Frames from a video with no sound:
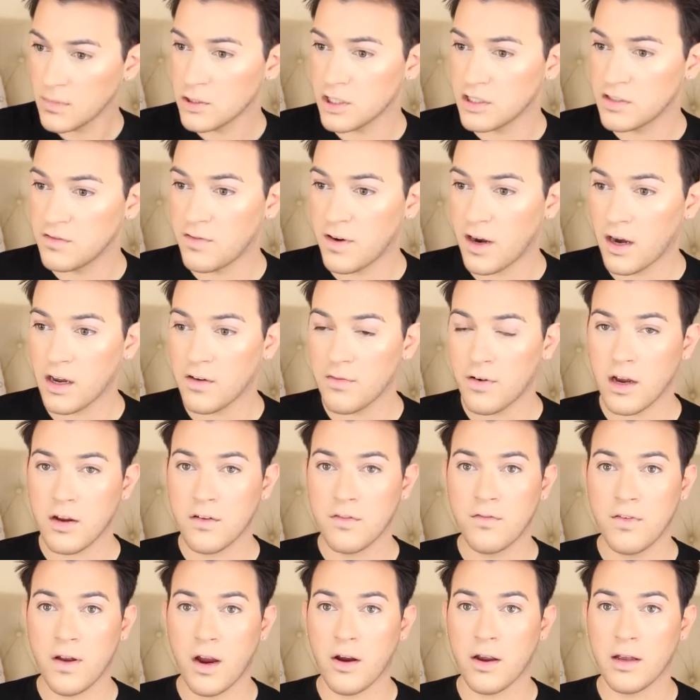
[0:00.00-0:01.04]
Just very, very,
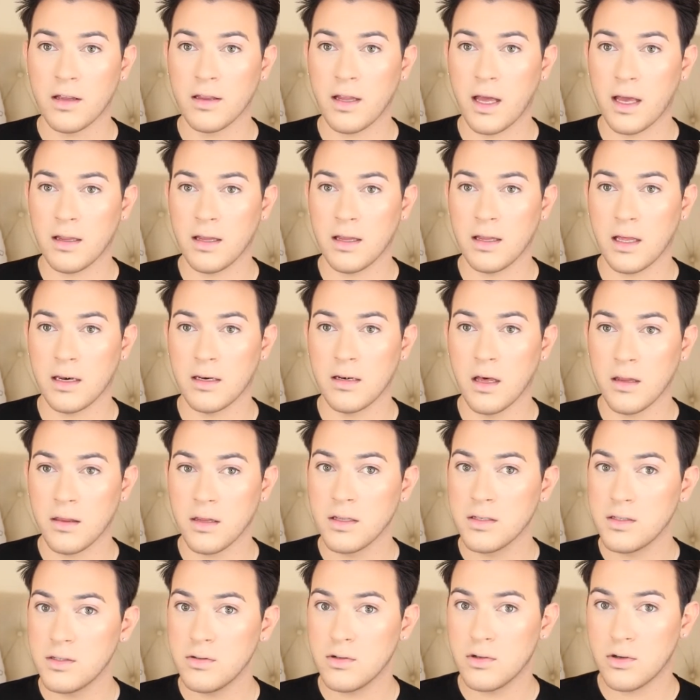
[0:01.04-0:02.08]
very lightly. Like
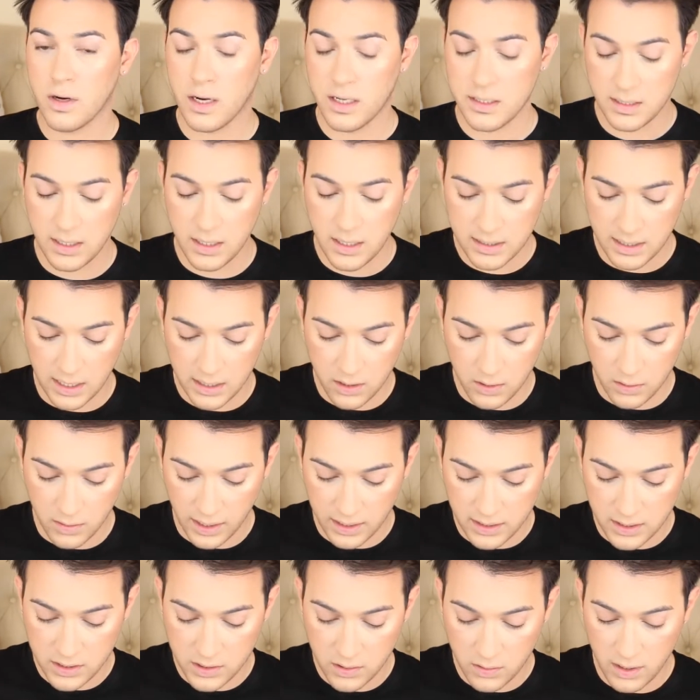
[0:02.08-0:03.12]
nothing too crazy because I don't
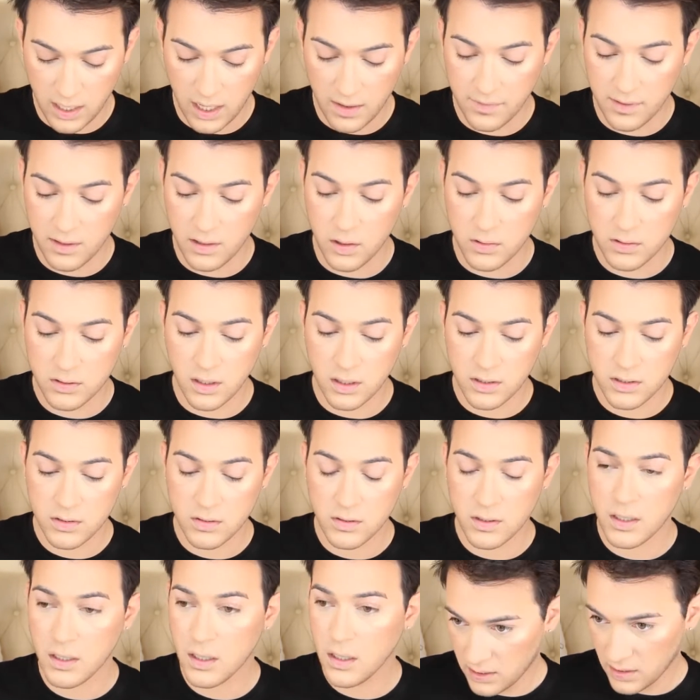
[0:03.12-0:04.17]
like to do a heavy nose
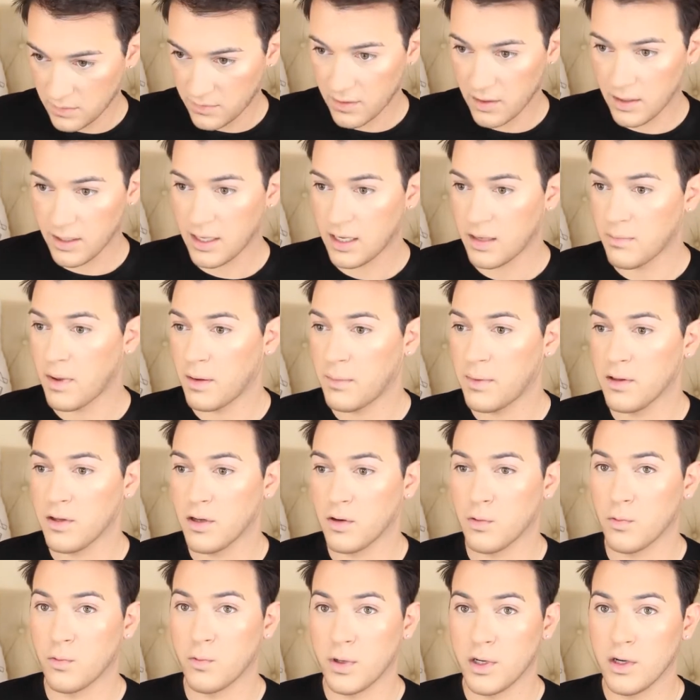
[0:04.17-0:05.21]
contour. Because I feel like it can make me
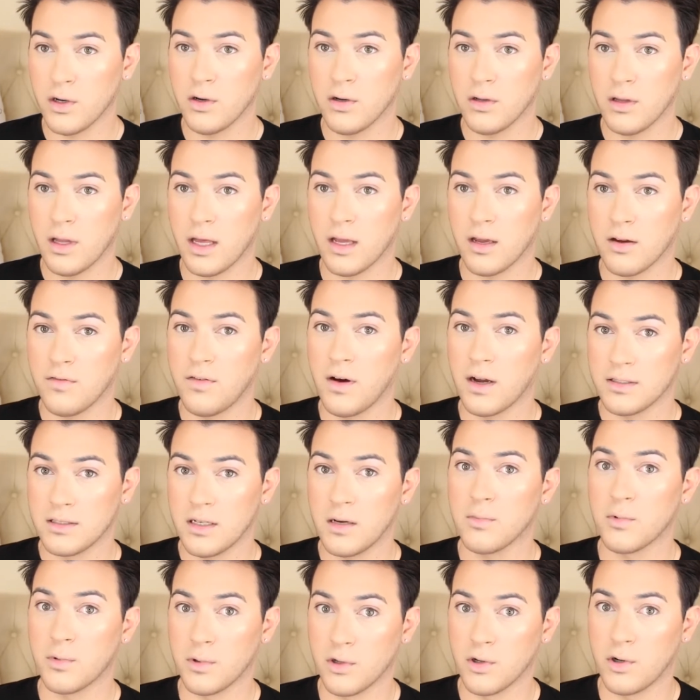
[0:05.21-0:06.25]
look real, like fucked
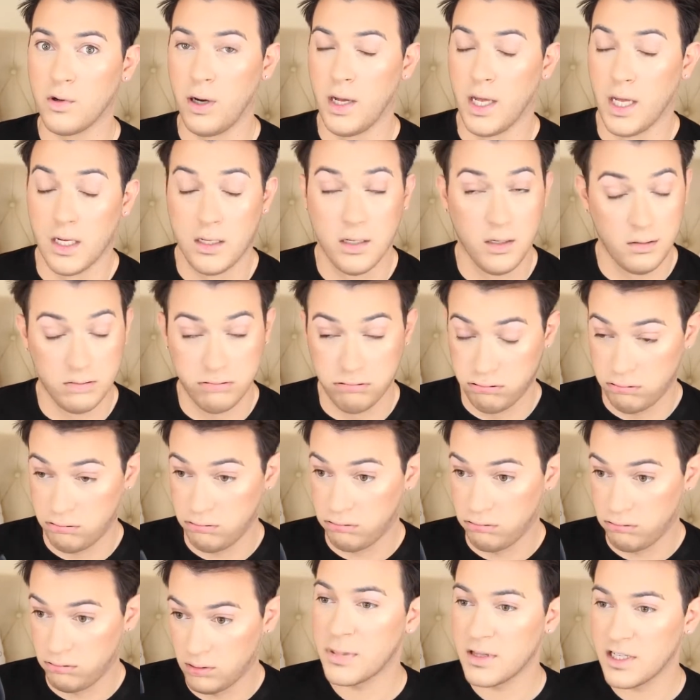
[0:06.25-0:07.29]
up real quick.
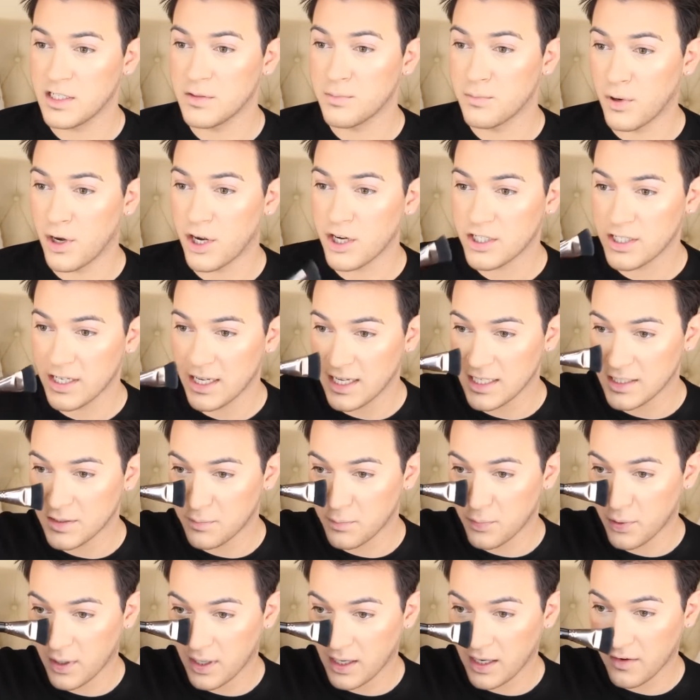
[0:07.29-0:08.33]
but this brush is
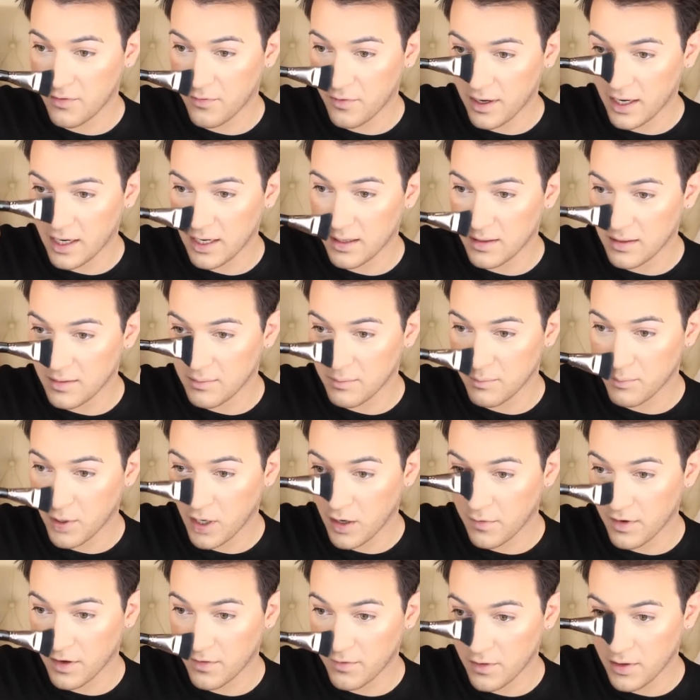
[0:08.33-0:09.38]
pretty freaking
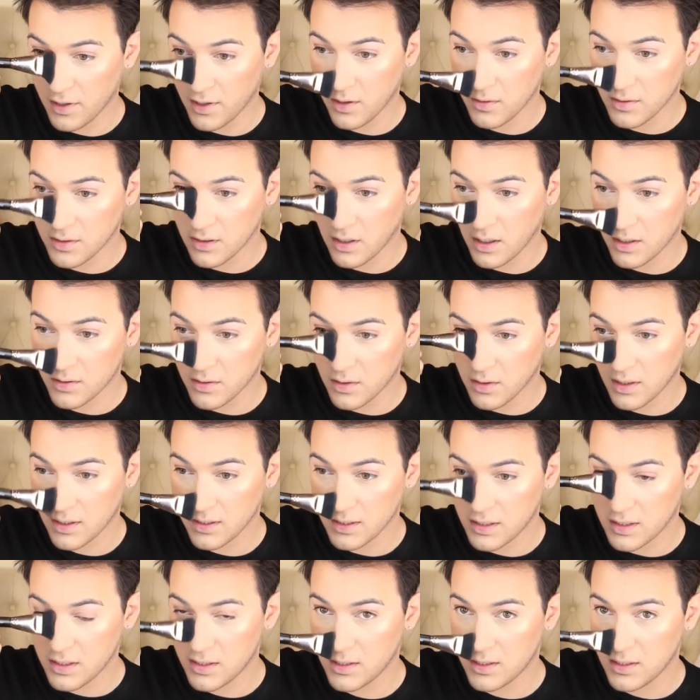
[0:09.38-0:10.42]
perfect for a nose contour because
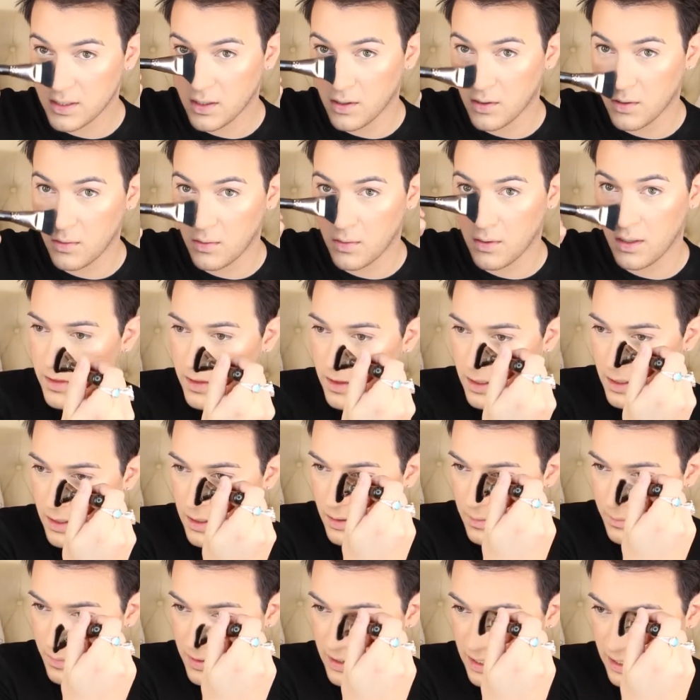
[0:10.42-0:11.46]
it's so
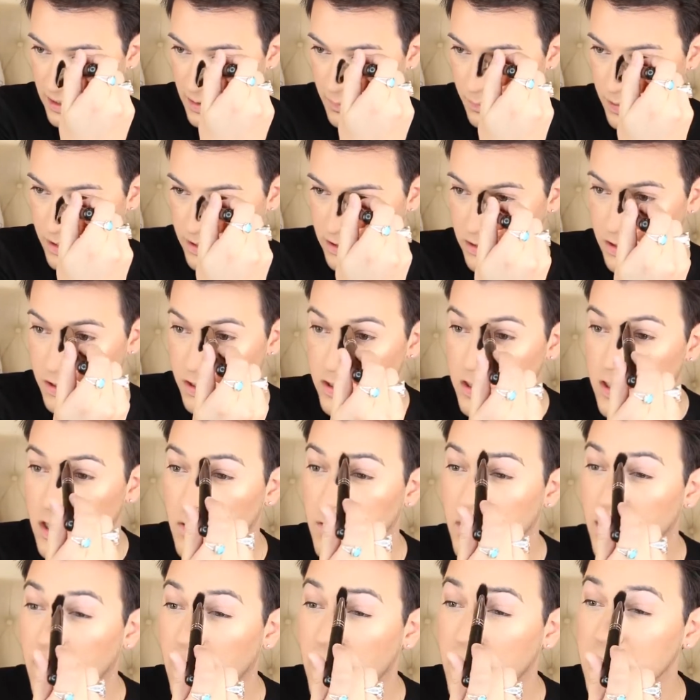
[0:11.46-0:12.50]
thin. But like the bristles are
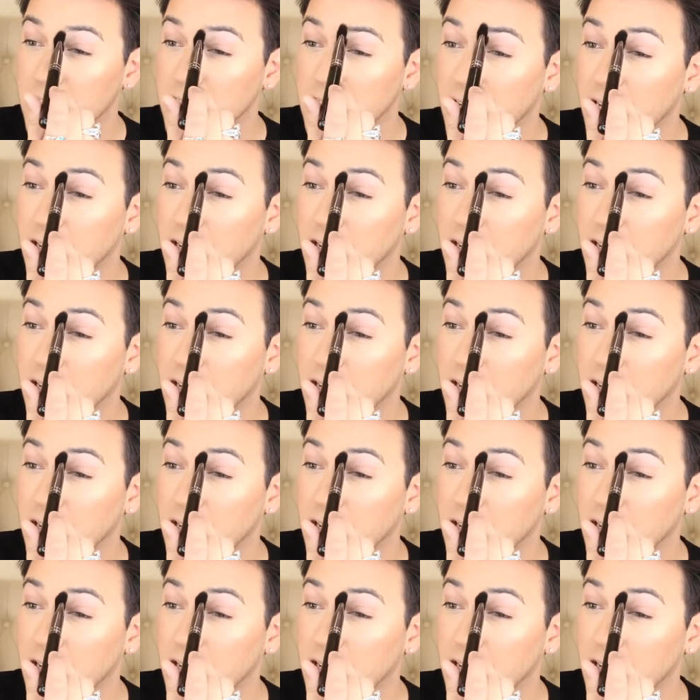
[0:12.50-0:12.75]
so nice.